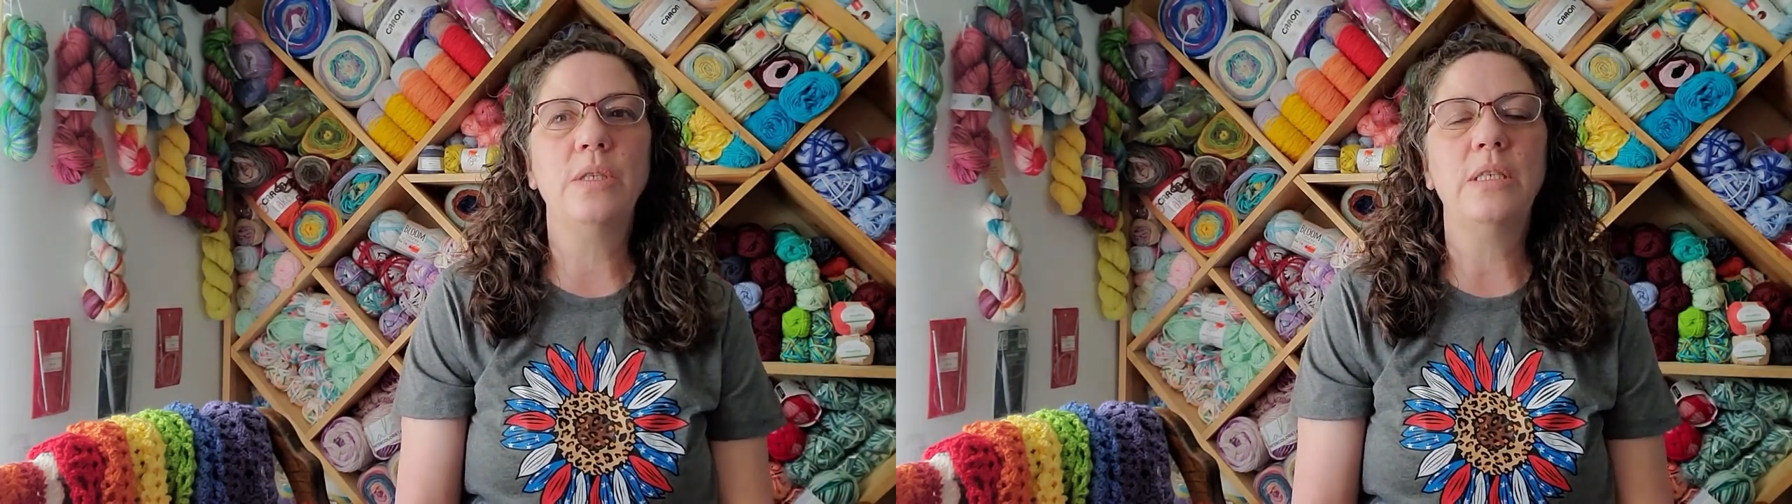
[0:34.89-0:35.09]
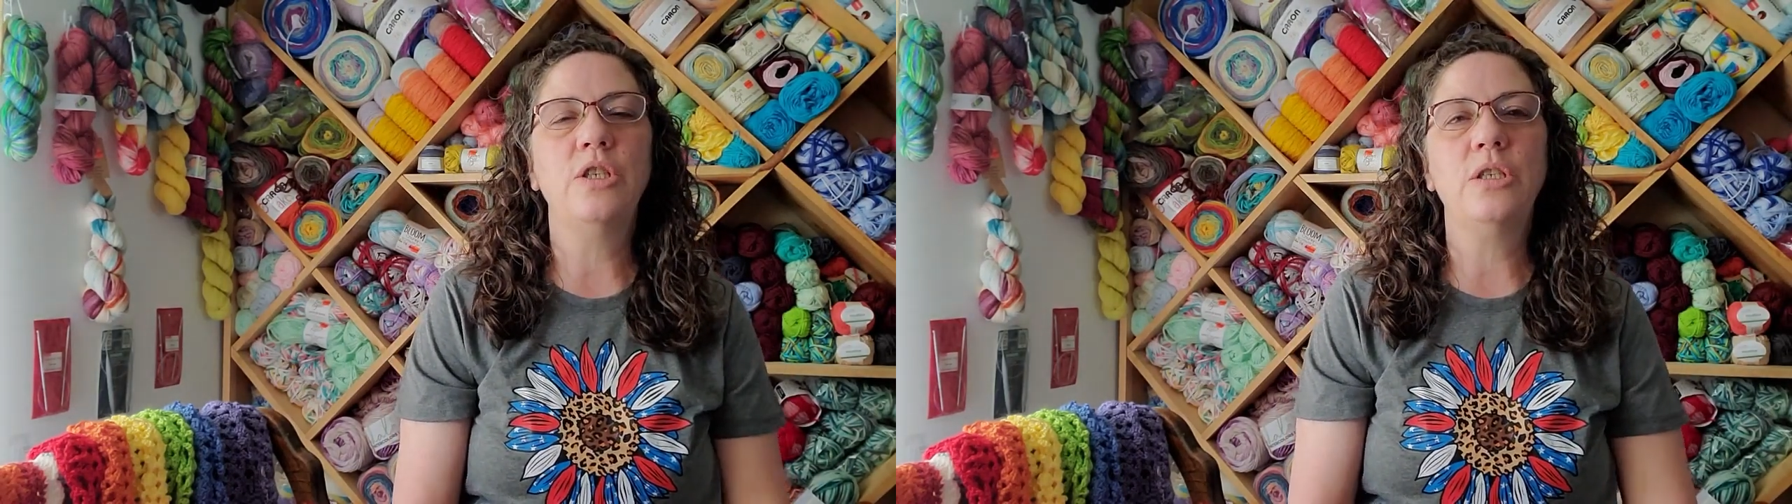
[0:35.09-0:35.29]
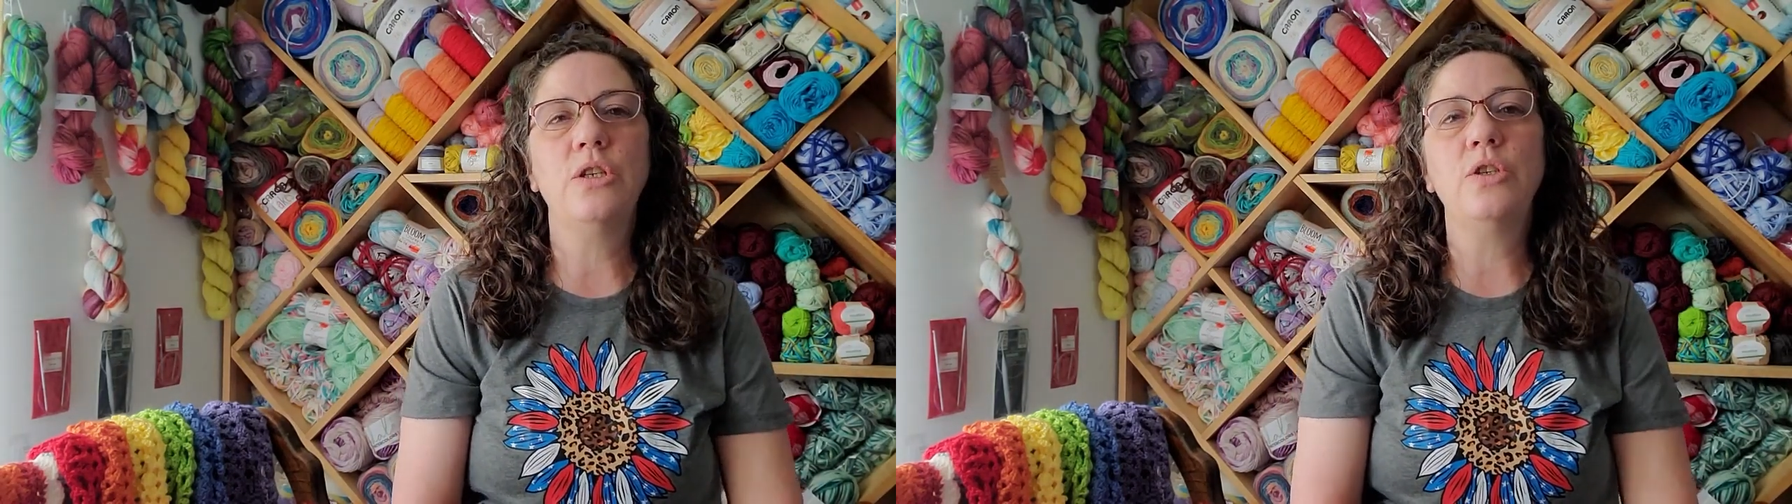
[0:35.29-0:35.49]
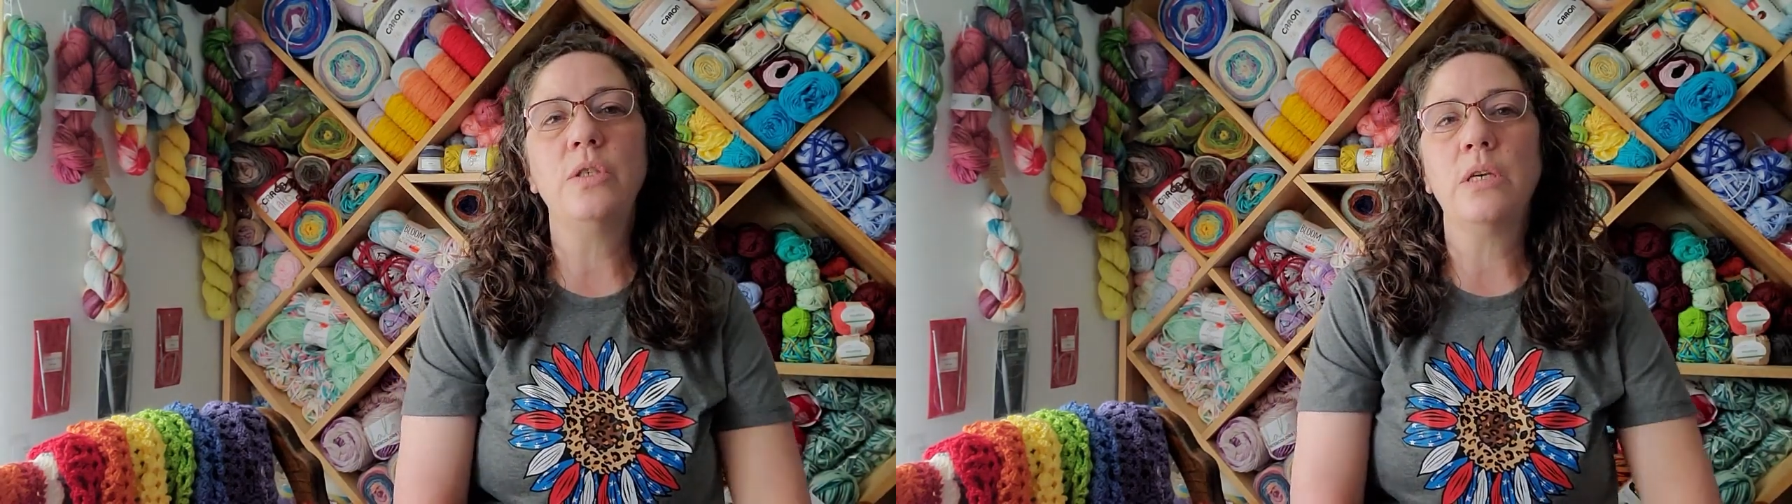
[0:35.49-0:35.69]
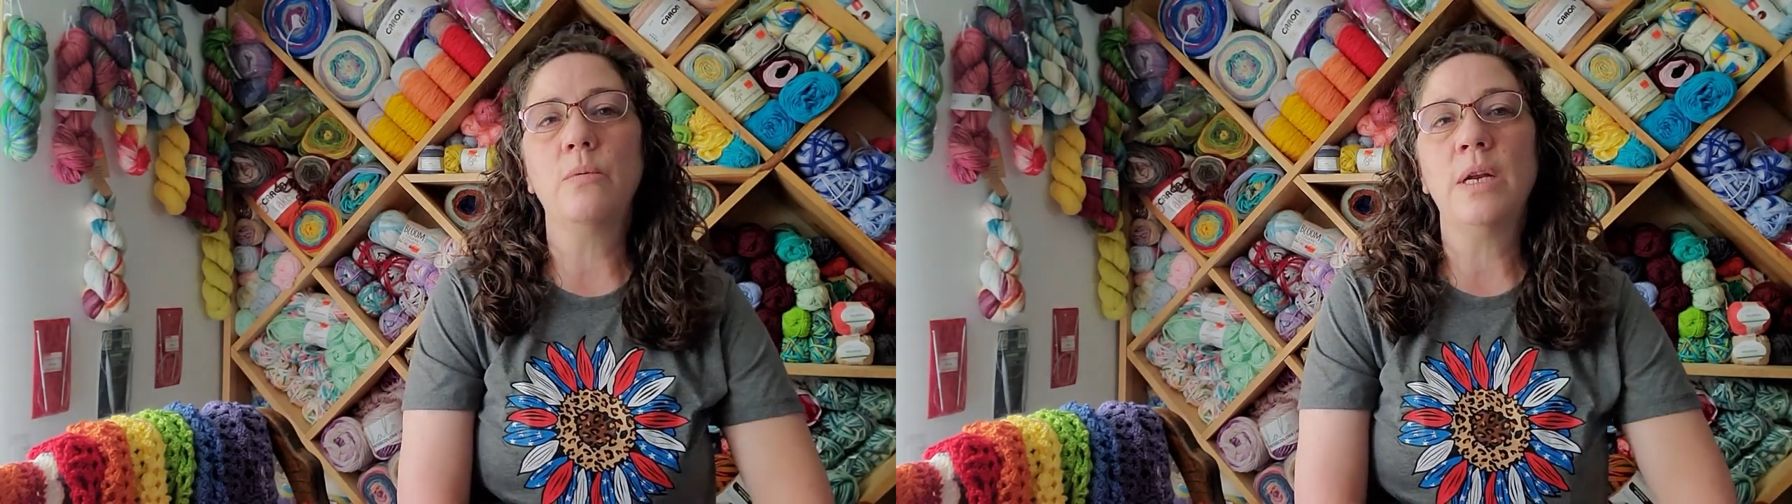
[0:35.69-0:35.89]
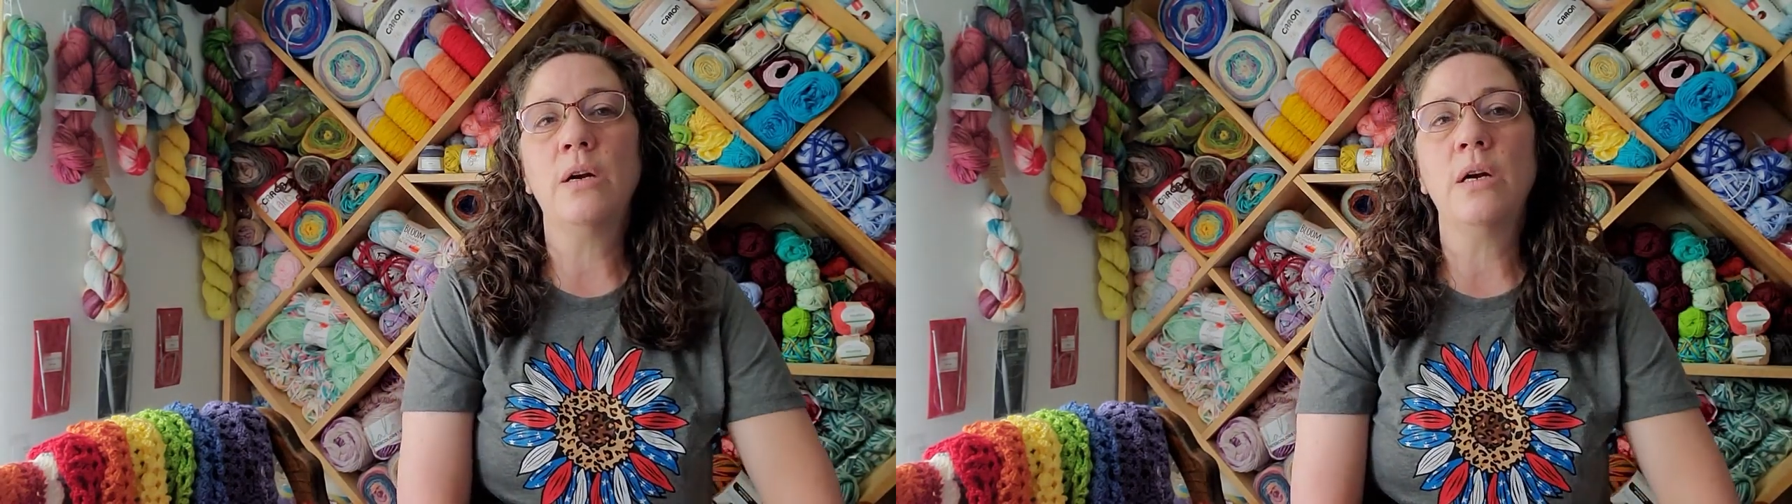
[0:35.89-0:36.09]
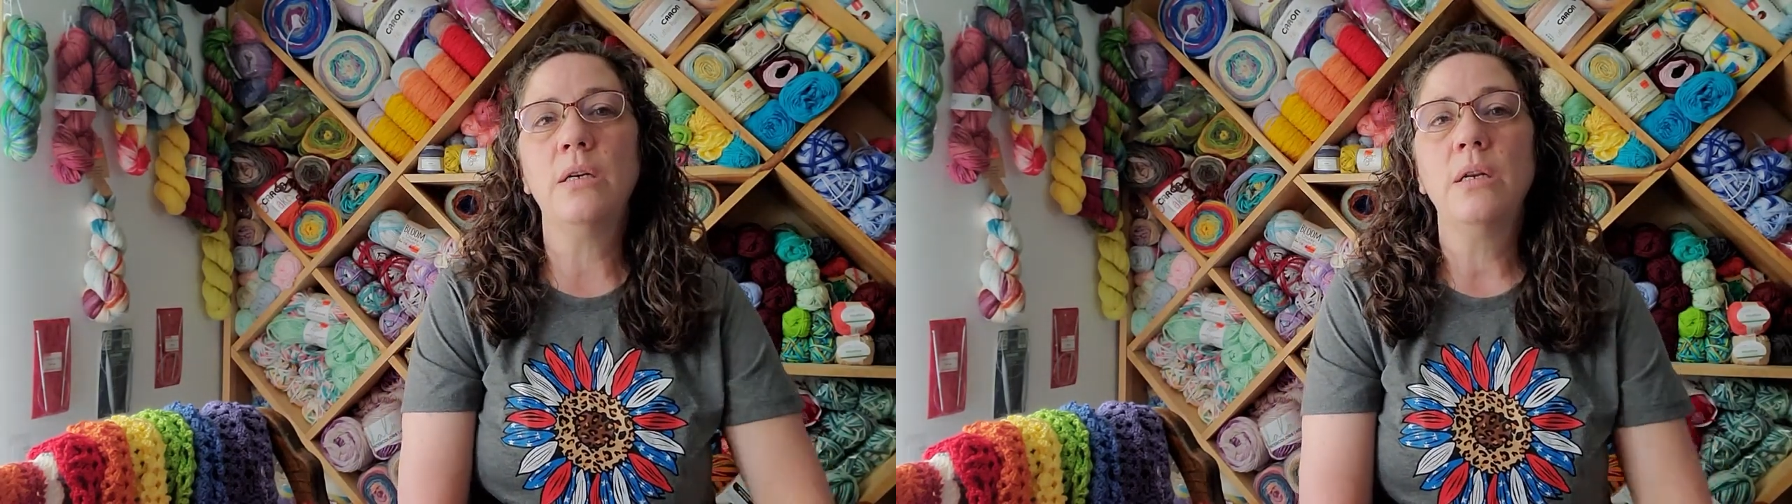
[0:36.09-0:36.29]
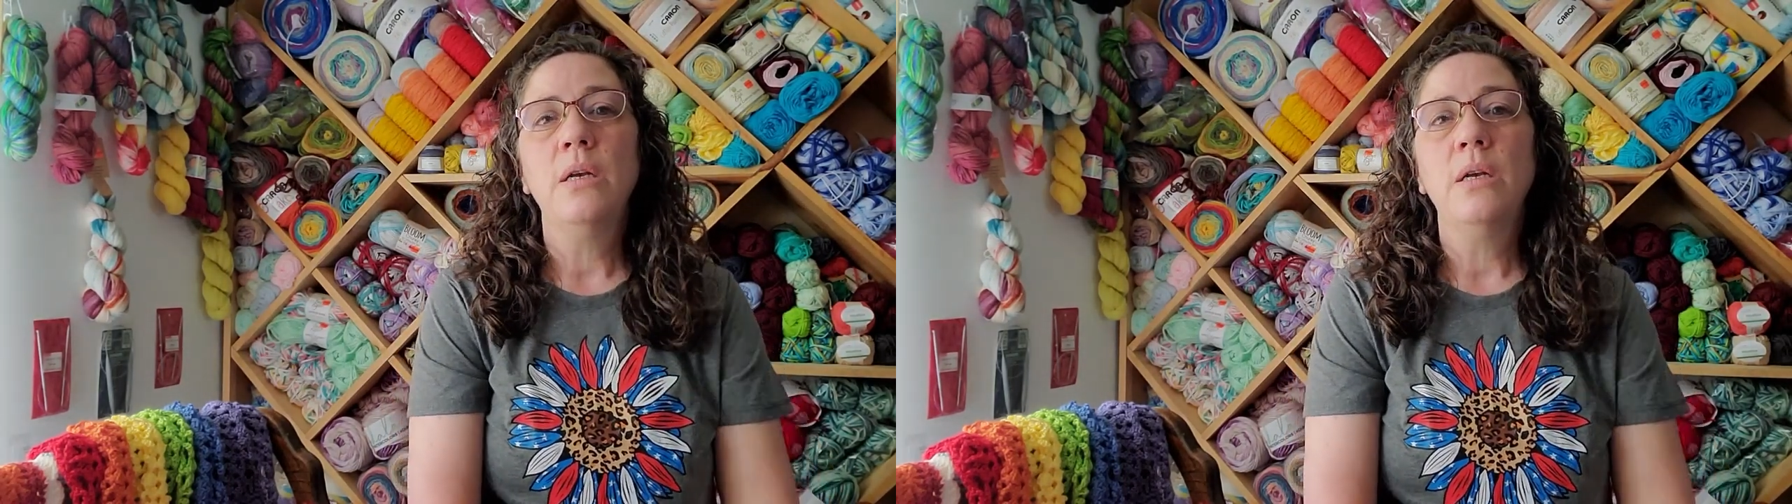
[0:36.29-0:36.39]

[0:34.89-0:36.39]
that just are using a red heart,